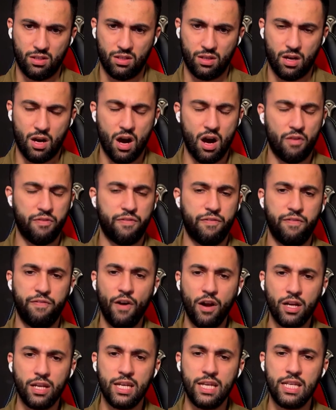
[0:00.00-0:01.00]
I
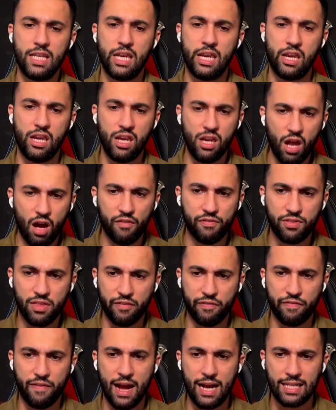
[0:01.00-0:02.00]
fucking love the
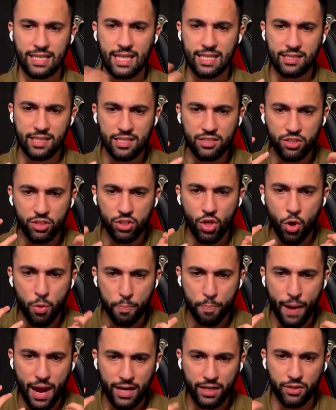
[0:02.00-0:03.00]
fact that there's no
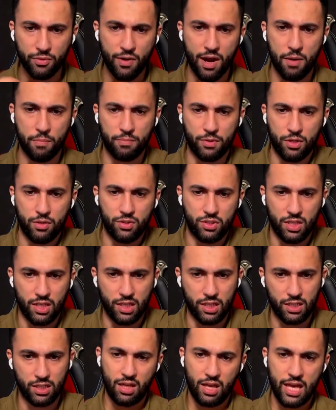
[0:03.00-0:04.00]
background
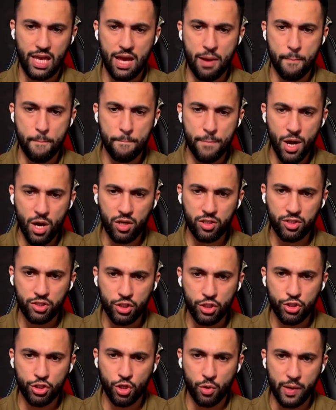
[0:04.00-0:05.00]
music. It
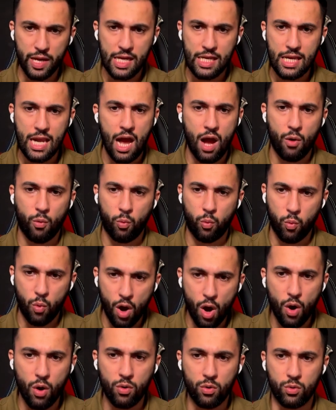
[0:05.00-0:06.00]
immerses you in that
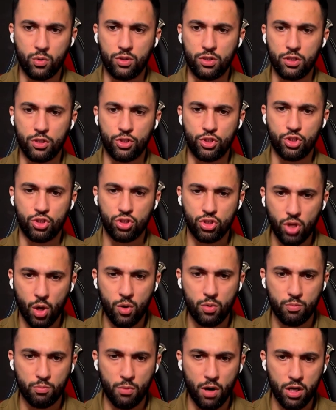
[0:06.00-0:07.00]
world
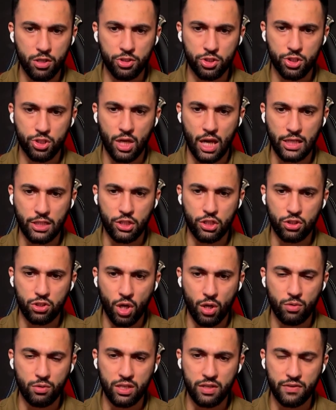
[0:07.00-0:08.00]
so much, like you
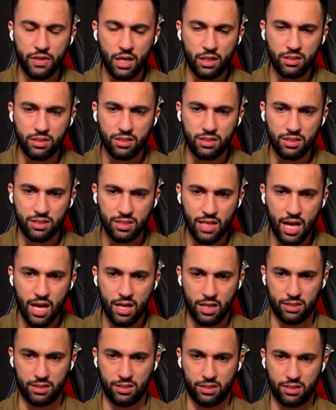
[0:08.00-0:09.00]
don't even
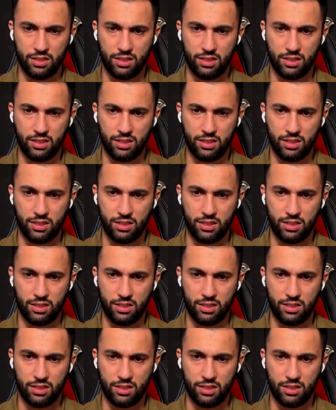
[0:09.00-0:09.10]
understand.